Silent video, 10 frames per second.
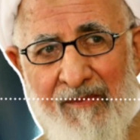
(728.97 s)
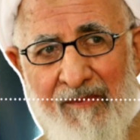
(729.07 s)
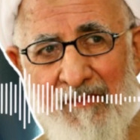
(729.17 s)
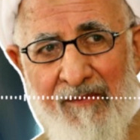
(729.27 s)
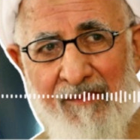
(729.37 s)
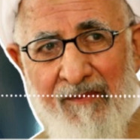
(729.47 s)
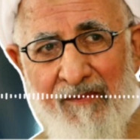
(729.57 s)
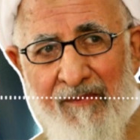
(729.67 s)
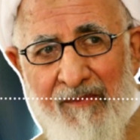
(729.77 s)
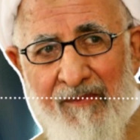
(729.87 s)
Chapter
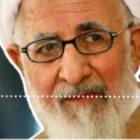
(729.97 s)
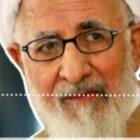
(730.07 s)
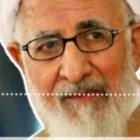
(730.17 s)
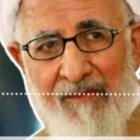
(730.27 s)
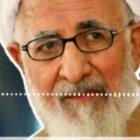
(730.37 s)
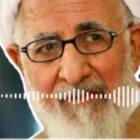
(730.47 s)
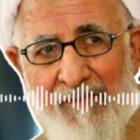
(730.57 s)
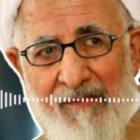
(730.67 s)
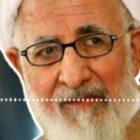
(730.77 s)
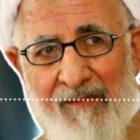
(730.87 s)
2 is
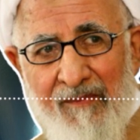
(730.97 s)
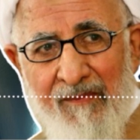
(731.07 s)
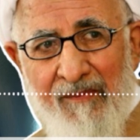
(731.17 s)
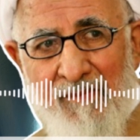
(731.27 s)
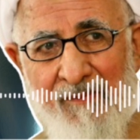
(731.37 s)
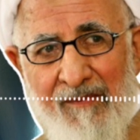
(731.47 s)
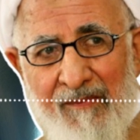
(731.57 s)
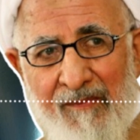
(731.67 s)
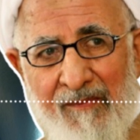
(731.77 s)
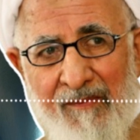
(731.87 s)
about
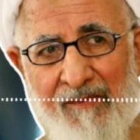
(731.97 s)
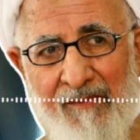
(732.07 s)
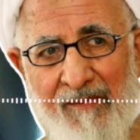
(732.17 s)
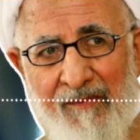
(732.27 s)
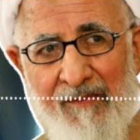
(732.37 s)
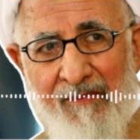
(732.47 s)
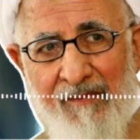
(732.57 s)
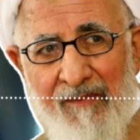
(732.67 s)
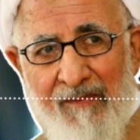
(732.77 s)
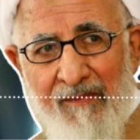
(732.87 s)
learning
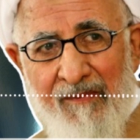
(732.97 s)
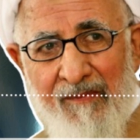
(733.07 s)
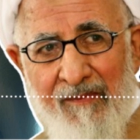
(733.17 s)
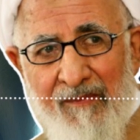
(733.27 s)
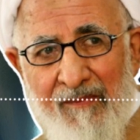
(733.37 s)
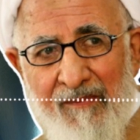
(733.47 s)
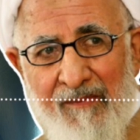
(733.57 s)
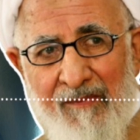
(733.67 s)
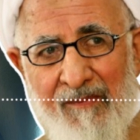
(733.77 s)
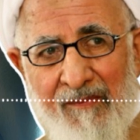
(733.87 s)
and
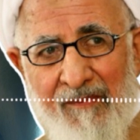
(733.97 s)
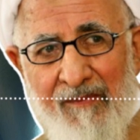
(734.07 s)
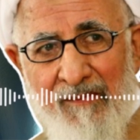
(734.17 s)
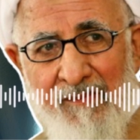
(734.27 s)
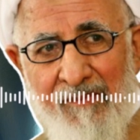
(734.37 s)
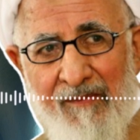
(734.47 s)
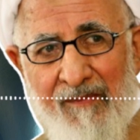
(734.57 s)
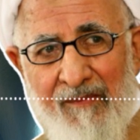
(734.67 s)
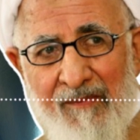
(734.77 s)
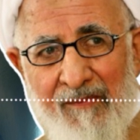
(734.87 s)
education. So inshallah,
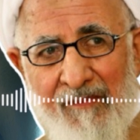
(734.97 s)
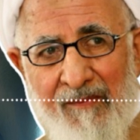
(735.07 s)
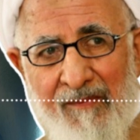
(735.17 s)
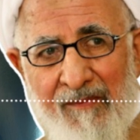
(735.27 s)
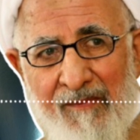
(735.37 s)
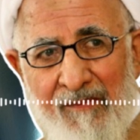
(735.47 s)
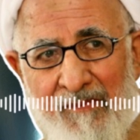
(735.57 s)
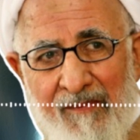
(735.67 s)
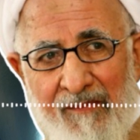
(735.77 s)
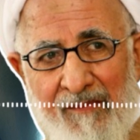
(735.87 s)
that will be
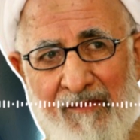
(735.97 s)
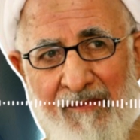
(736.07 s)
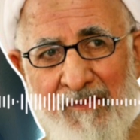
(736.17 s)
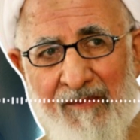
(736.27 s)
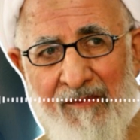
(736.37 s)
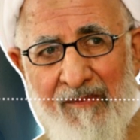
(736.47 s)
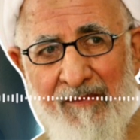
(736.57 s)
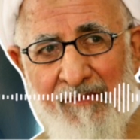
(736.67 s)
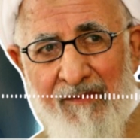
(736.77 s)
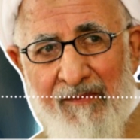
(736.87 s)
from tomorrow we will
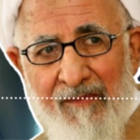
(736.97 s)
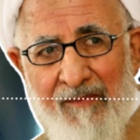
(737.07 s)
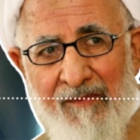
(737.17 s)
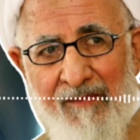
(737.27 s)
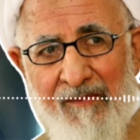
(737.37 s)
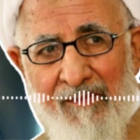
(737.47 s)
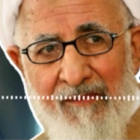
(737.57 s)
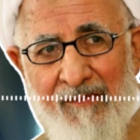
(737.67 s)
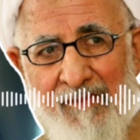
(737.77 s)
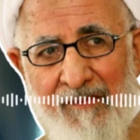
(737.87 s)
start it. And it's a
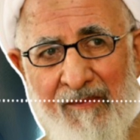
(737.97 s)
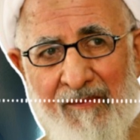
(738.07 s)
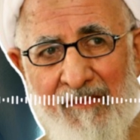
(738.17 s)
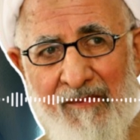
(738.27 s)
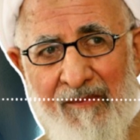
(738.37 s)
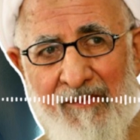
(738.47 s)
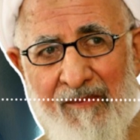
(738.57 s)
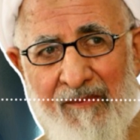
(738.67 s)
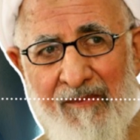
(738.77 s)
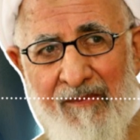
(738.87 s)
pretty long chapter.